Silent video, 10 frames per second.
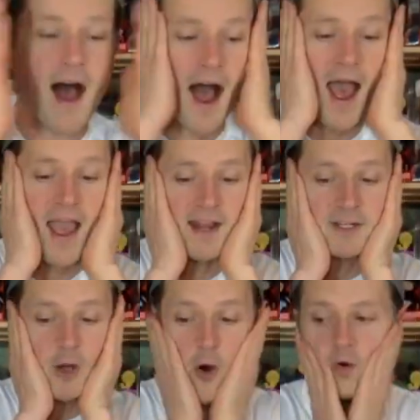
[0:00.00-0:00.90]
I
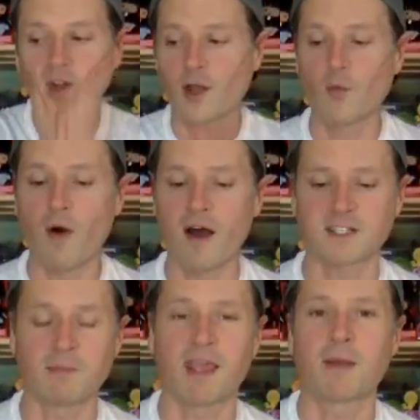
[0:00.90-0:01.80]
totally could watch
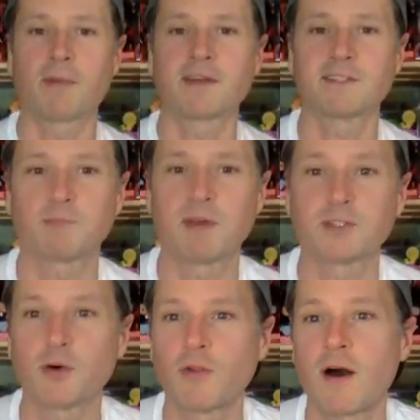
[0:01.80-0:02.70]
them again because it's been
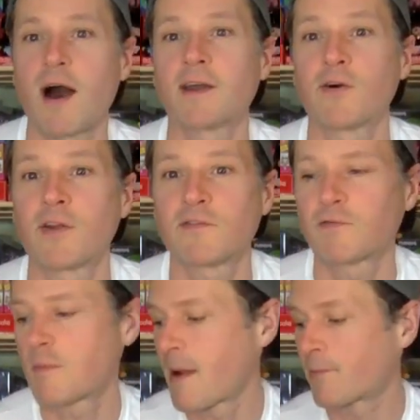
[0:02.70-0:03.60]
so long. I don't even
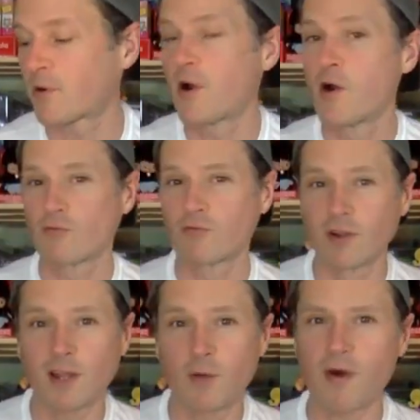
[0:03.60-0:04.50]
remember
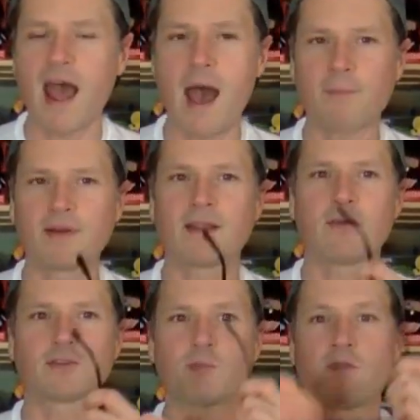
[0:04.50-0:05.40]
really what happened in
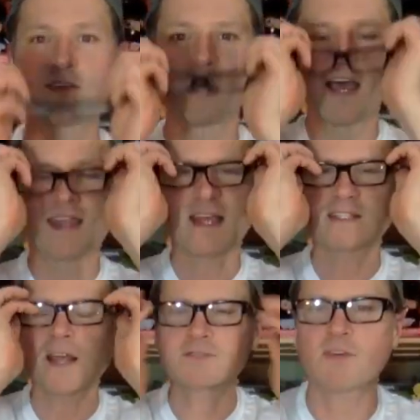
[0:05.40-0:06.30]
those movies. Thanks,
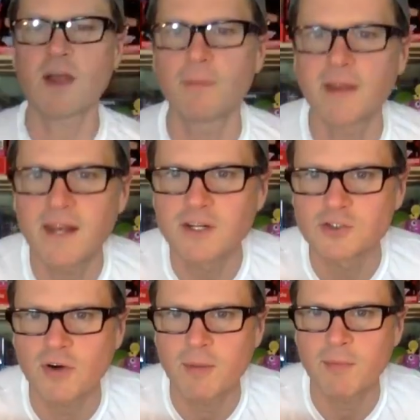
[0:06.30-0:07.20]
guys, for coming in and
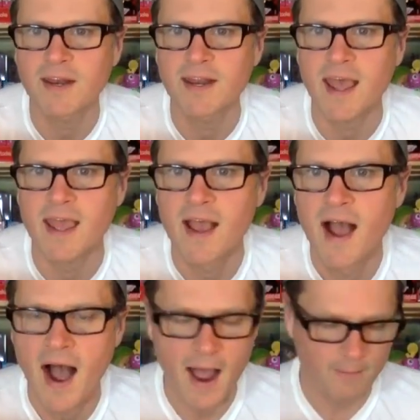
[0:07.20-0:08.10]
joining me today.
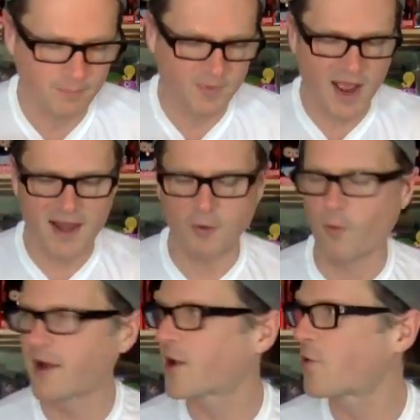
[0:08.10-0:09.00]
I'm kind of
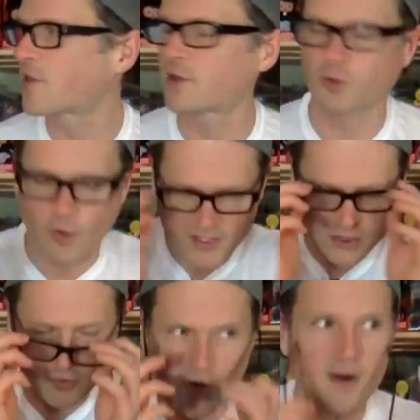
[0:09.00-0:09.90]
want to go to the toy
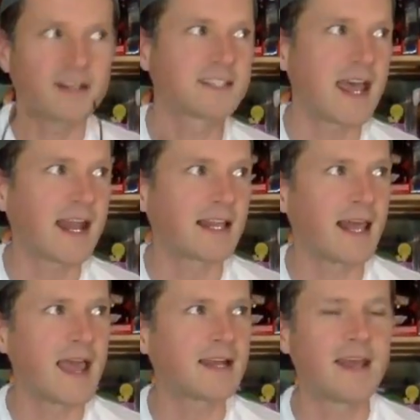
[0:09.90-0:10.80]
store. It's getting
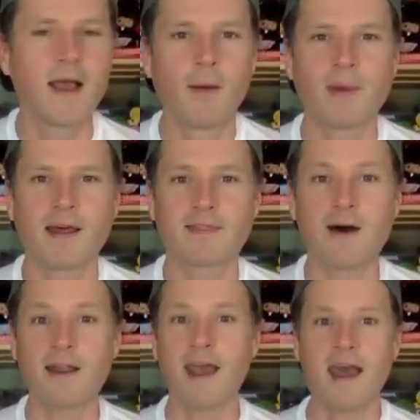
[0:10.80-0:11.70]
late, but I
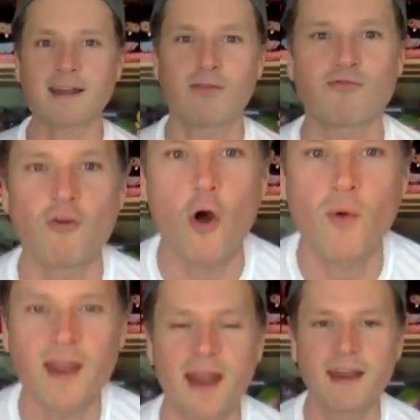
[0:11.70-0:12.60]
thought I had to throw
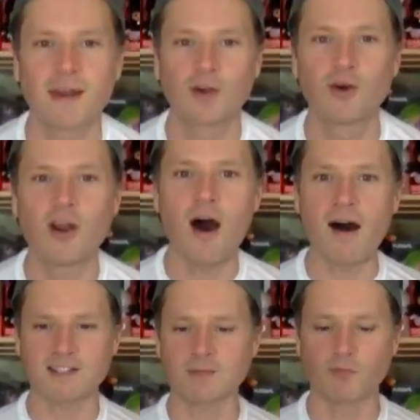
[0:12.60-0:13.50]
in a good,
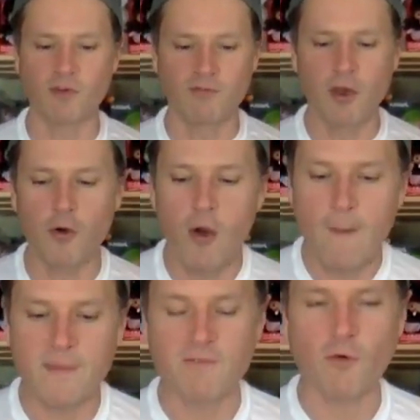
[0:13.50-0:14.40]
awesome review
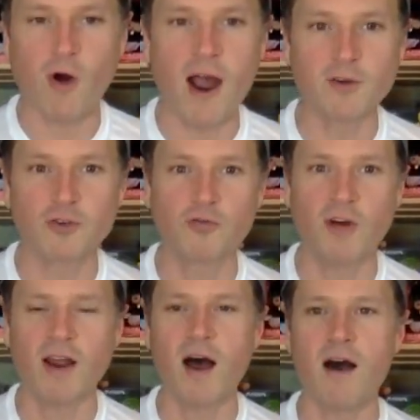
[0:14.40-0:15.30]
before I do
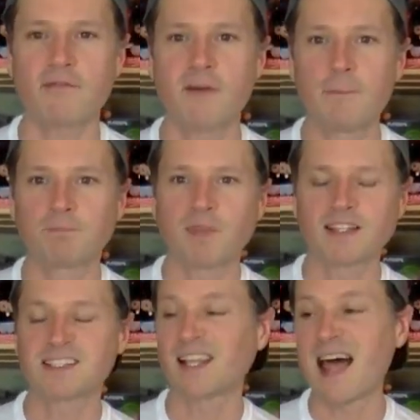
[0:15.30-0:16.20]
run off.
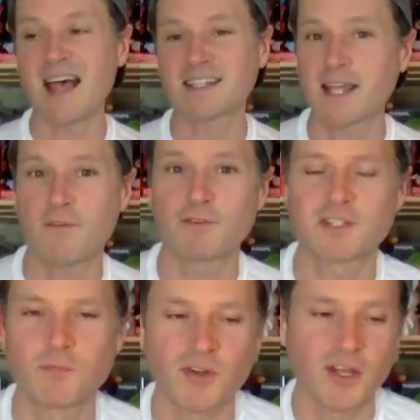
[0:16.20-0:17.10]
It's the last day for
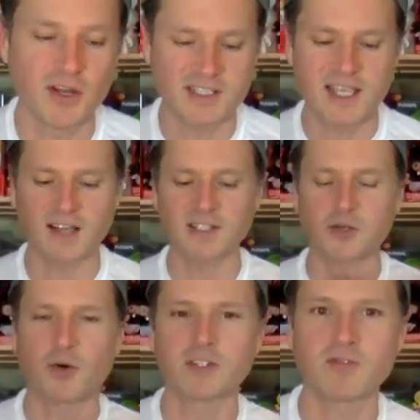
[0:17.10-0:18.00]
some really good sales at
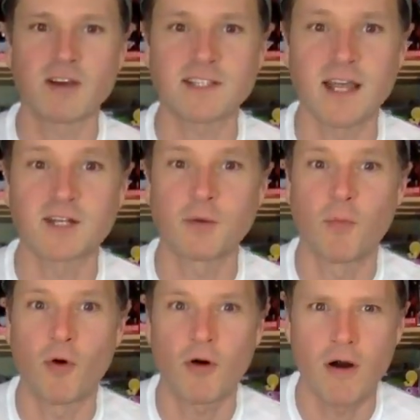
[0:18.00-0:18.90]
Toys R Us, and
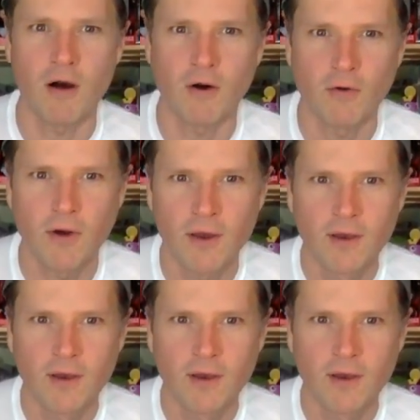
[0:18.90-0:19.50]
tomorrow...